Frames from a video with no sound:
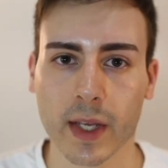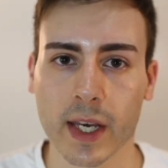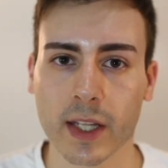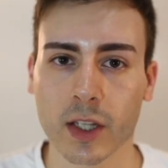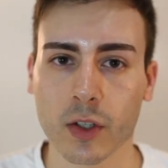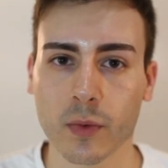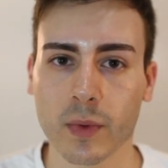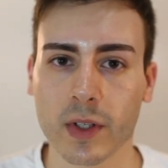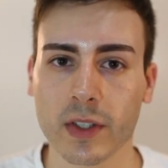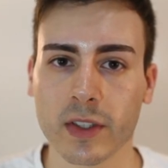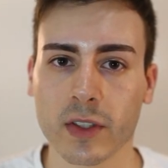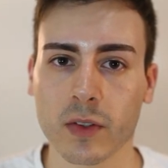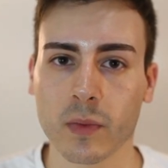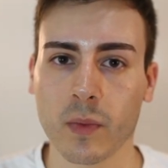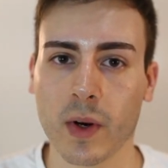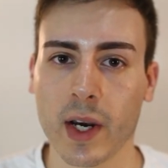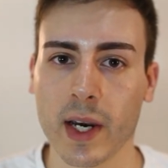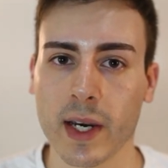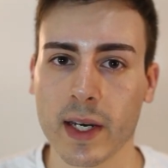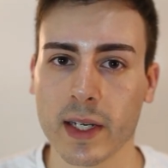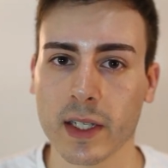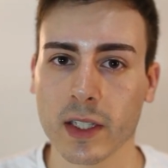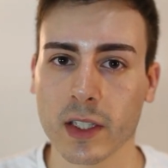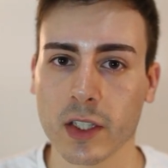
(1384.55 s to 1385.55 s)
And the reason
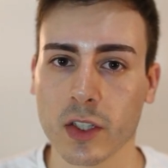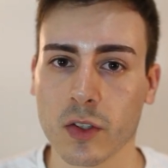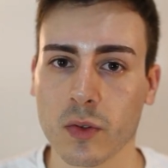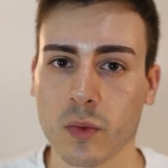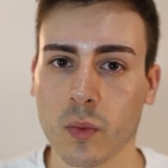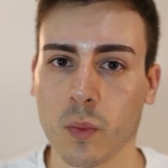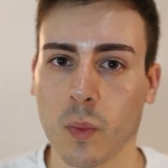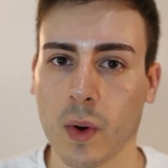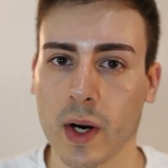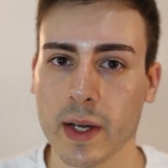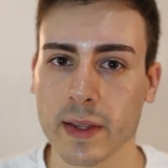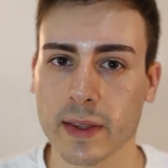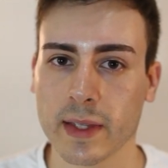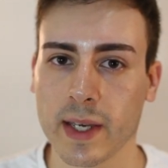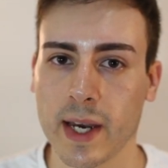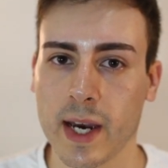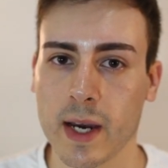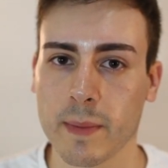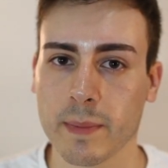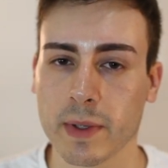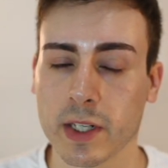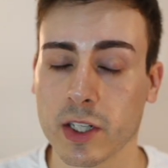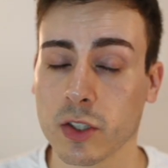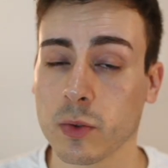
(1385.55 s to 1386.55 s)
why you'd want
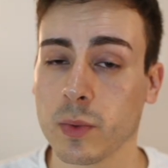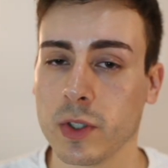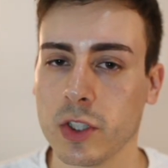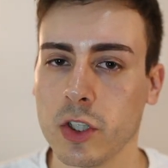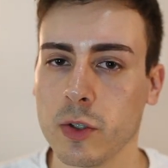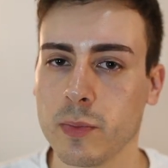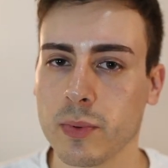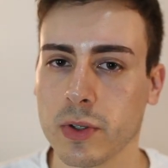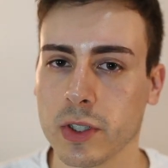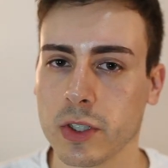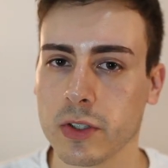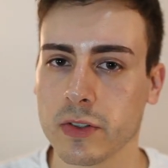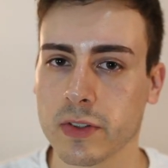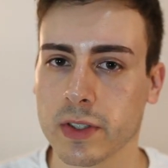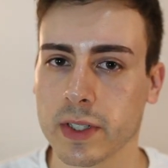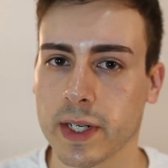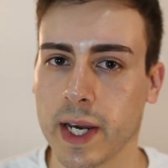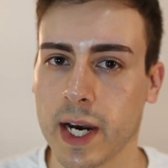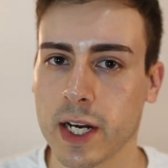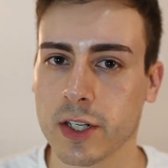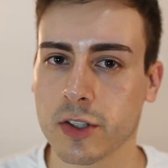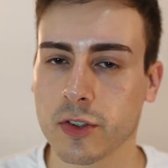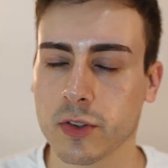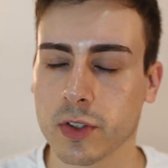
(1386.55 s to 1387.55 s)
that, because we do produce it
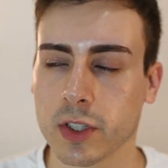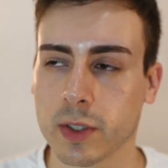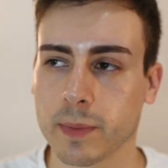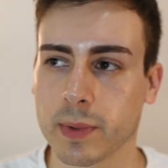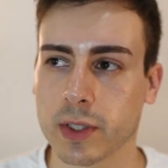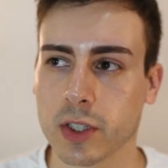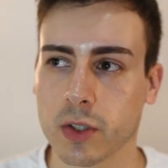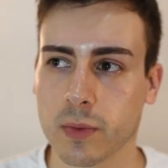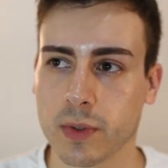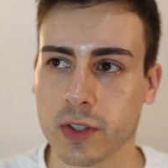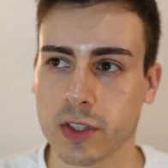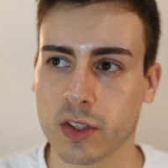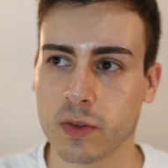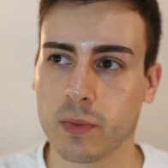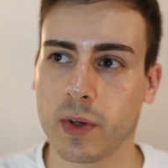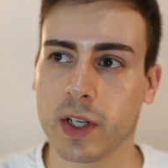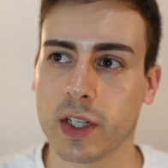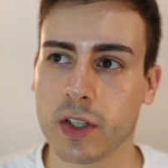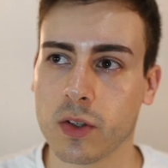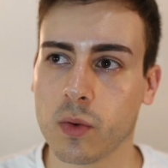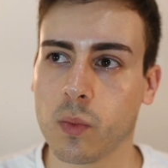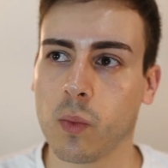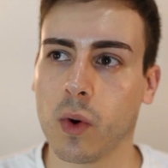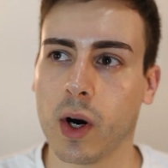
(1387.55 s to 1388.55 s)
naturally, but the reason why
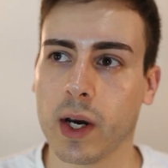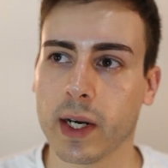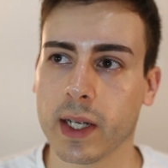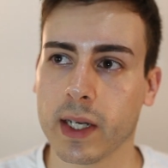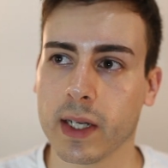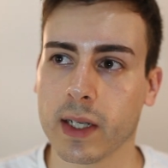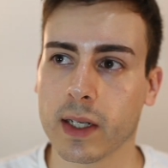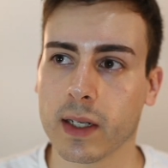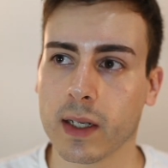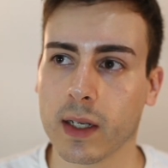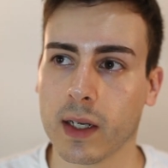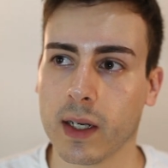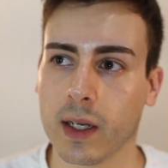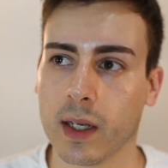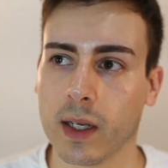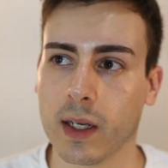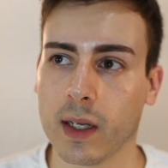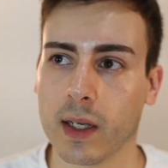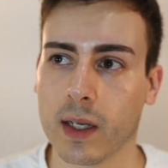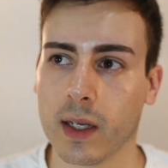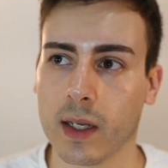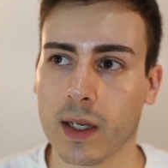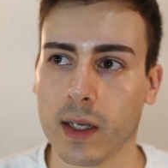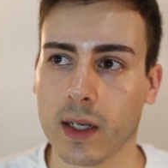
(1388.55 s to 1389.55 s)
you'd want it
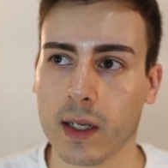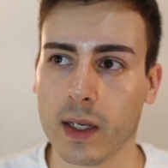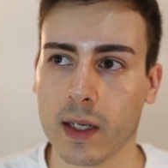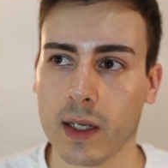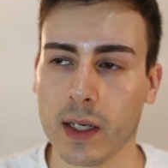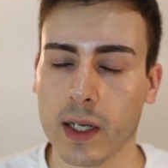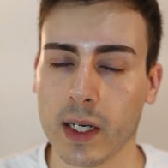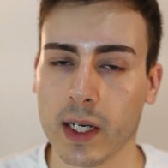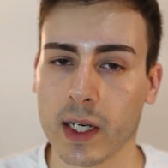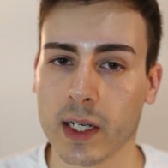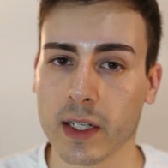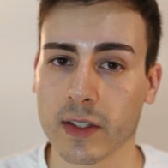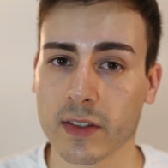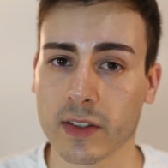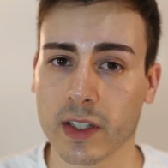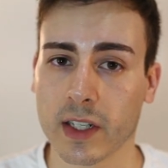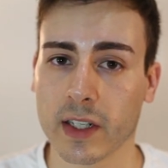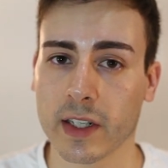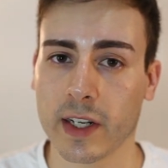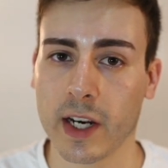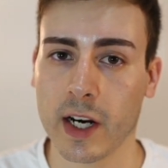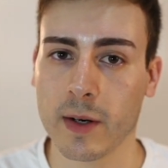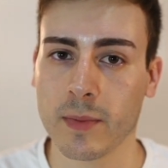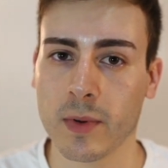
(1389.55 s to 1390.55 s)
in a
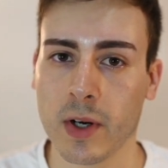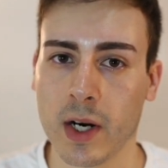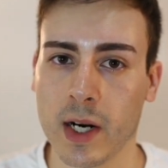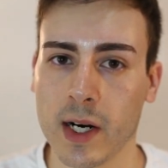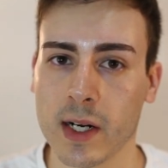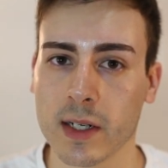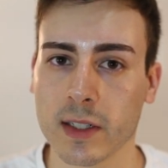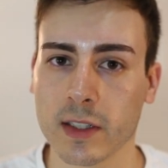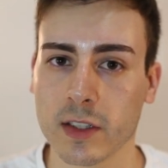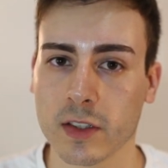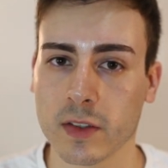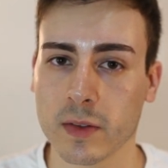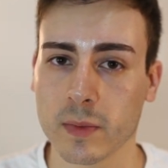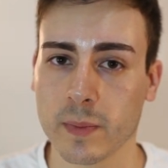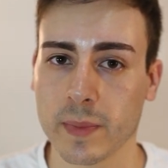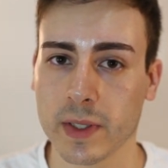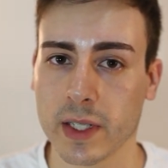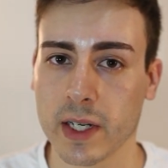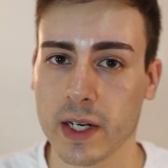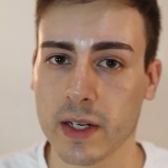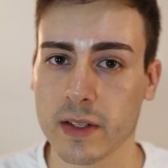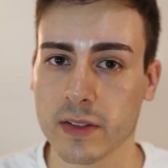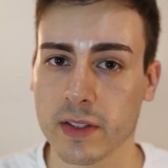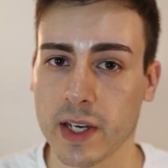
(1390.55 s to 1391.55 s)
skincare product is
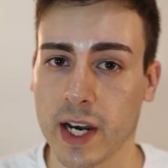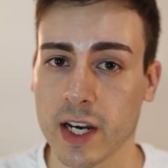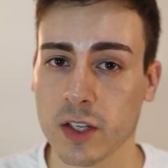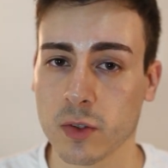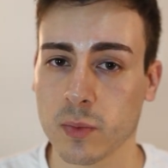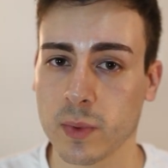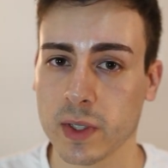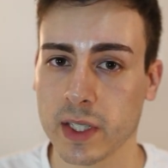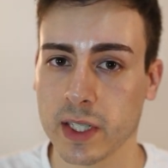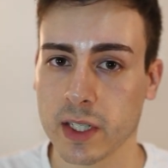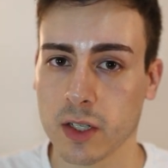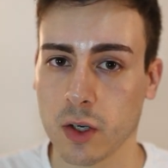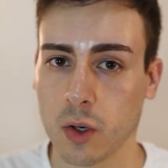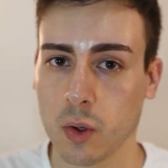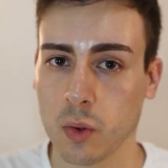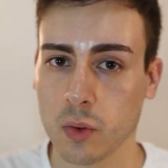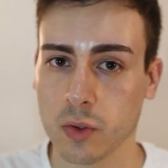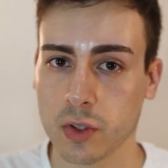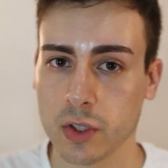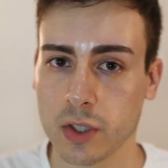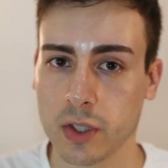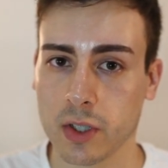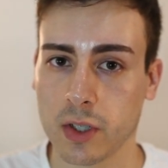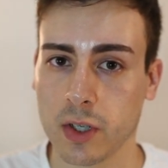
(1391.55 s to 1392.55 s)
because as we get
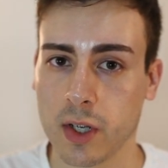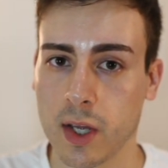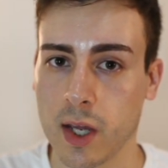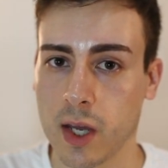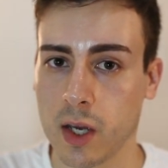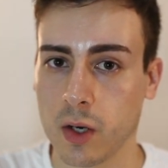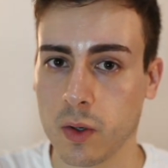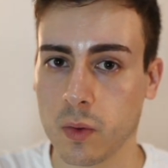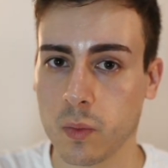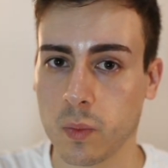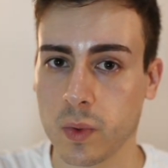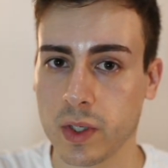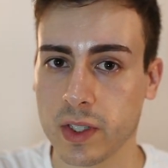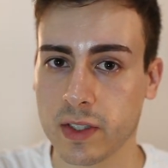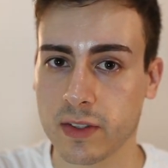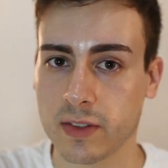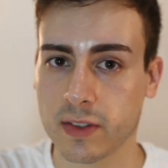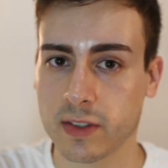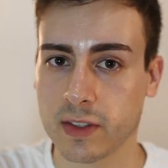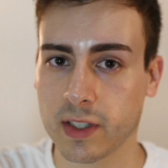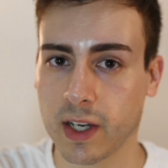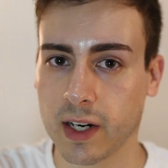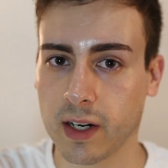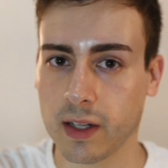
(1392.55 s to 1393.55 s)
older, we
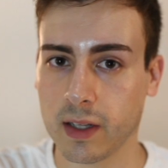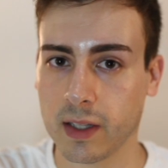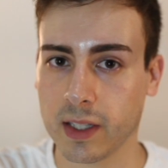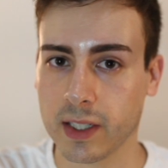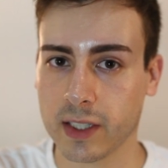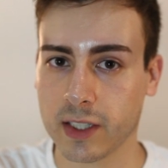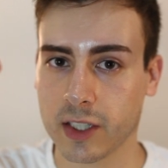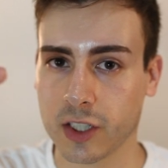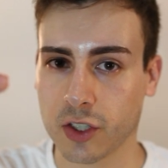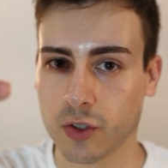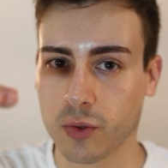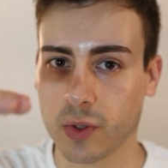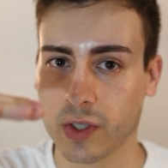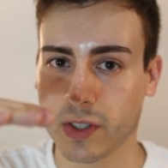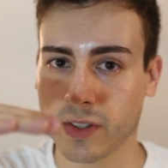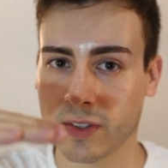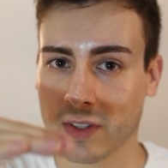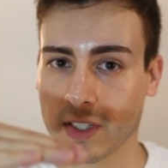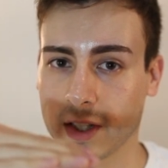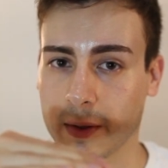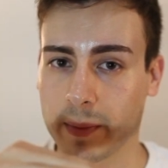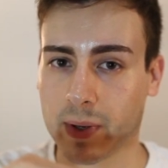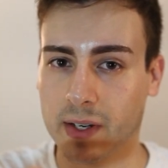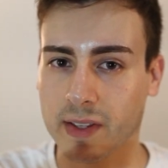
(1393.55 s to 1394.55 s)
steadily decrease
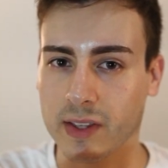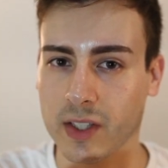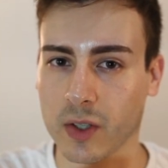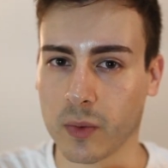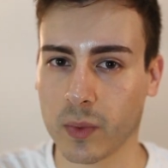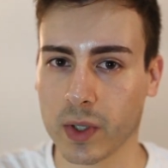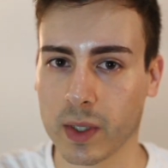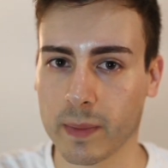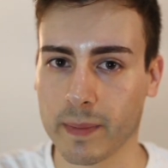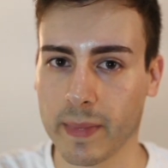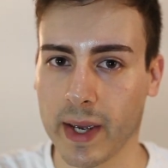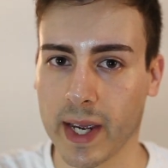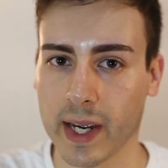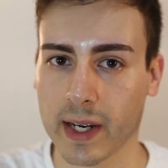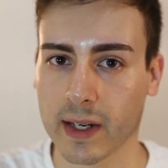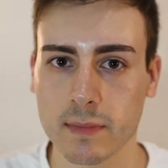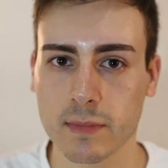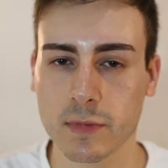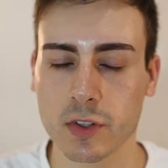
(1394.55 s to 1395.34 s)
the amount that we make.